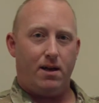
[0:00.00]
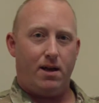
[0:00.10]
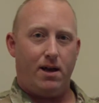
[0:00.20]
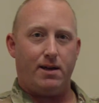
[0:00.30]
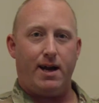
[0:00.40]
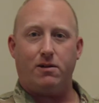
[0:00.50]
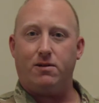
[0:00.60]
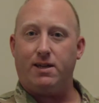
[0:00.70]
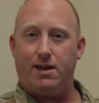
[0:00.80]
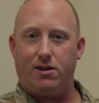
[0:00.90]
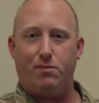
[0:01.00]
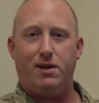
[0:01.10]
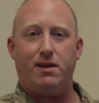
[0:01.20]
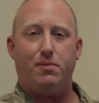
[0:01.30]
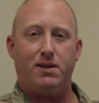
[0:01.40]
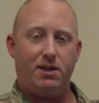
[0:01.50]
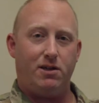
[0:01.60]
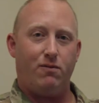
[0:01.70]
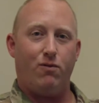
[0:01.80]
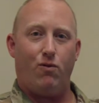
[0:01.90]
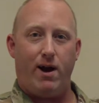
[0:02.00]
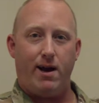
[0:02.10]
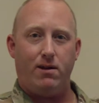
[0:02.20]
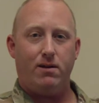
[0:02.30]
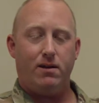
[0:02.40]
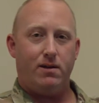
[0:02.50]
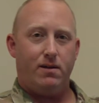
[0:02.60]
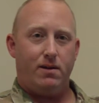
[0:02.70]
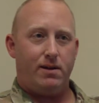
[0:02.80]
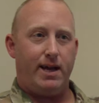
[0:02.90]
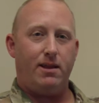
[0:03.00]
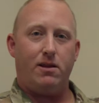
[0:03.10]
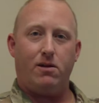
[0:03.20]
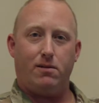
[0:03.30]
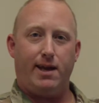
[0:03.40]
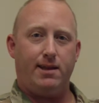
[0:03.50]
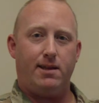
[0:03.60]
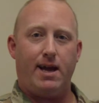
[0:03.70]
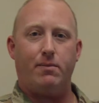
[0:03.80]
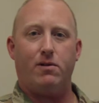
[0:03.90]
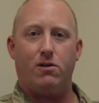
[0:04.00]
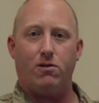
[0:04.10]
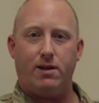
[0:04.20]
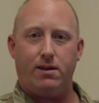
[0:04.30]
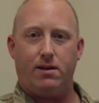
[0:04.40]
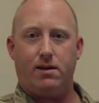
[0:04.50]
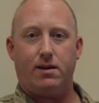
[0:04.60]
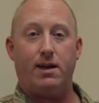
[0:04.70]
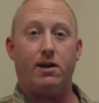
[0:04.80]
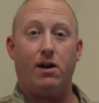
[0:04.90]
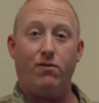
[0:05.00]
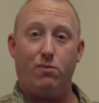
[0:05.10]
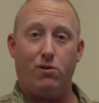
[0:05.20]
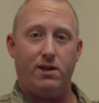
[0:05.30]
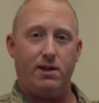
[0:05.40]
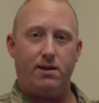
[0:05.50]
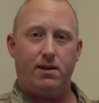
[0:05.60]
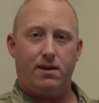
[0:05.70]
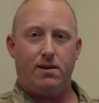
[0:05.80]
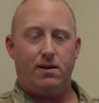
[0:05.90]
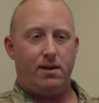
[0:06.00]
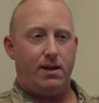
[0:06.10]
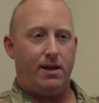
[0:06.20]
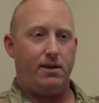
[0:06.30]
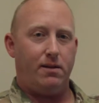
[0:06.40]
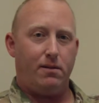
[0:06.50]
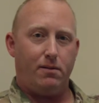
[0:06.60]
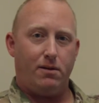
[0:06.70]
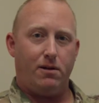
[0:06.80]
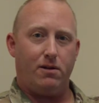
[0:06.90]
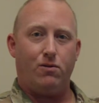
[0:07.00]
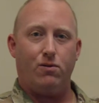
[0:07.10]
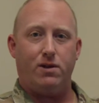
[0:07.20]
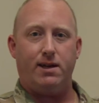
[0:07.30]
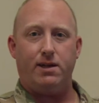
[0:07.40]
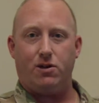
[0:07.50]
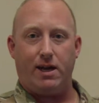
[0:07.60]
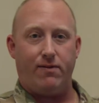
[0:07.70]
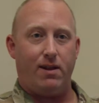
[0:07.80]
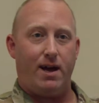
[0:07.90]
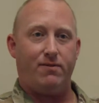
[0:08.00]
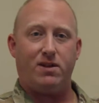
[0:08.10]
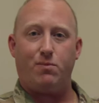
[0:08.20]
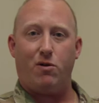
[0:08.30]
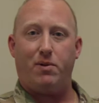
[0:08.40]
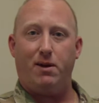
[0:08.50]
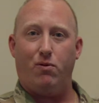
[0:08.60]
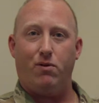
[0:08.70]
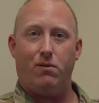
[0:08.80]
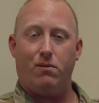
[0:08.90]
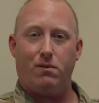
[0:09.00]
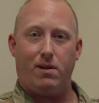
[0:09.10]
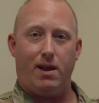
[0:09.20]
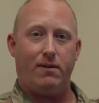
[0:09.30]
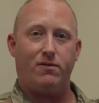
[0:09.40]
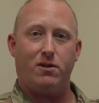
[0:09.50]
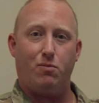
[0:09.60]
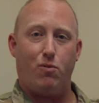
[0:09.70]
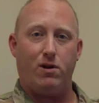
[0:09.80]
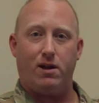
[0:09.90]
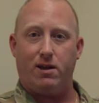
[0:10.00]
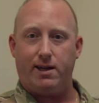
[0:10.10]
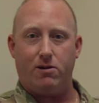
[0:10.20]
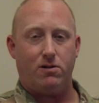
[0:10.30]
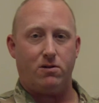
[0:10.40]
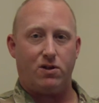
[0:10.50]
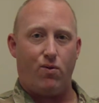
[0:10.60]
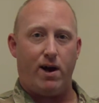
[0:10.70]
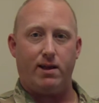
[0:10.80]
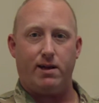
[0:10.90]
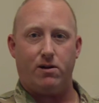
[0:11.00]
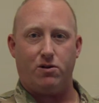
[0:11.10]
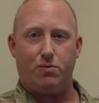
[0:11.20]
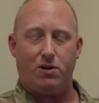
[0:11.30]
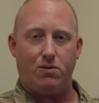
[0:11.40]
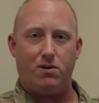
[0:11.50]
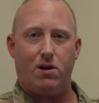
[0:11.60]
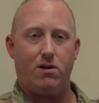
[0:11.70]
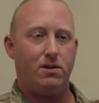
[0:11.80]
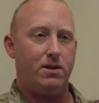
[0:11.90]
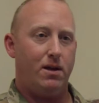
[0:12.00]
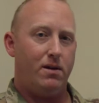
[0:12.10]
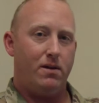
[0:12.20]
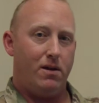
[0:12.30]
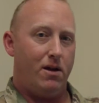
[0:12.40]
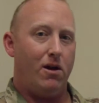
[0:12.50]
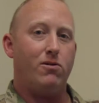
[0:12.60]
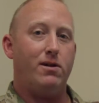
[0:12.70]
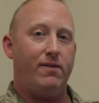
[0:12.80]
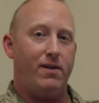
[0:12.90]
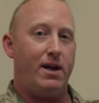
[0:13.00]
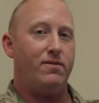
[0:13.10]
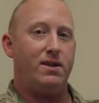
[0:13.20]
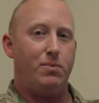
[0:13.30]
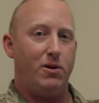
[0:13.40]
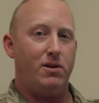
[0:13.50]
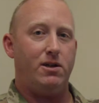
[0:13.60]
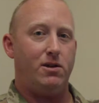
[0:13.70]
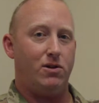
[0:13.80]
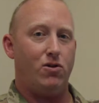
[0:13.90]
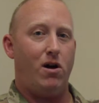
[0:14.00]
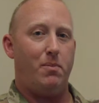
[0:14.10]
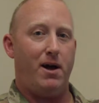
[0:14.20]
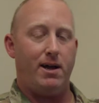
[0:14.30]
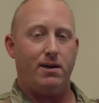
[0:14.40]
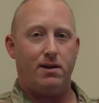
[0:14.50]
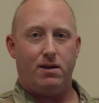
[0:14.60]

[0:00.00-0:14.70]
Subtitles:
You gotta understand you're gonna be in the position for a while. Take the time to learn it, get comfortable in it, and the cool thing is you're gonna have a lot of smart people, a lot of your subordinate leaders, your squad leaders, your platoon sergeants. They're going to have a lot of experience that you can draw upon.